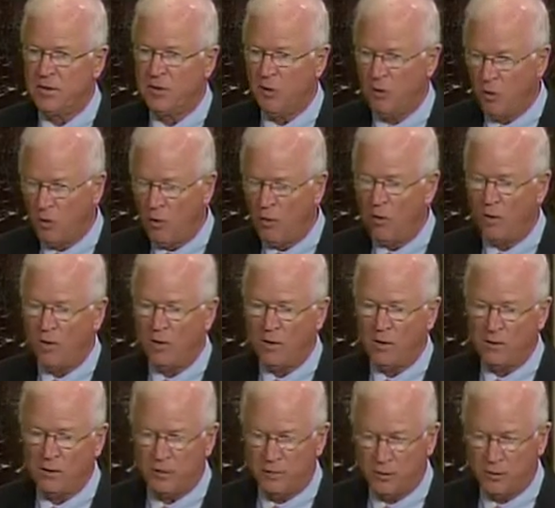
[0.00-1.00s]

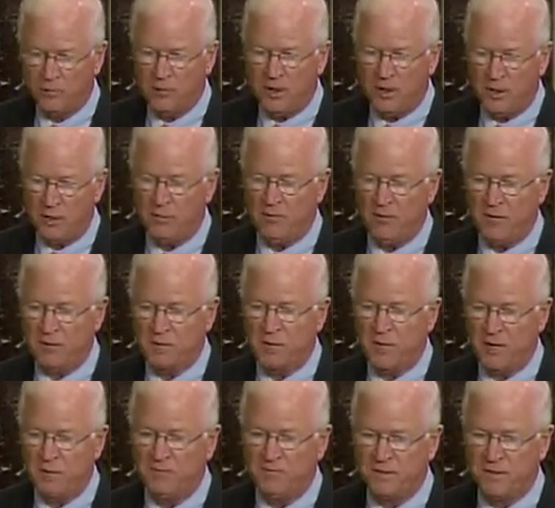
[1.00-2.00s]
or you decrease
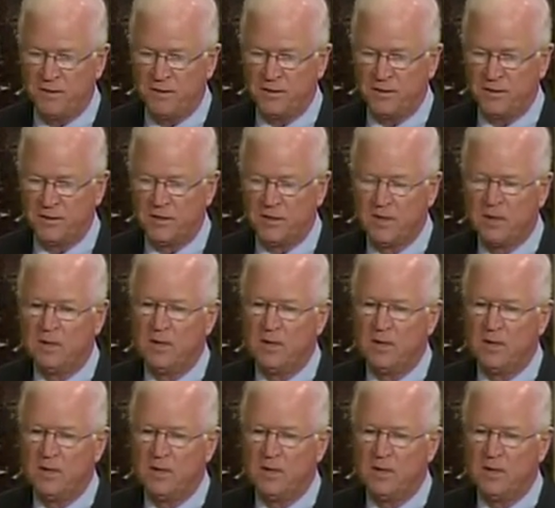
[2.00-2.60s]
benefits.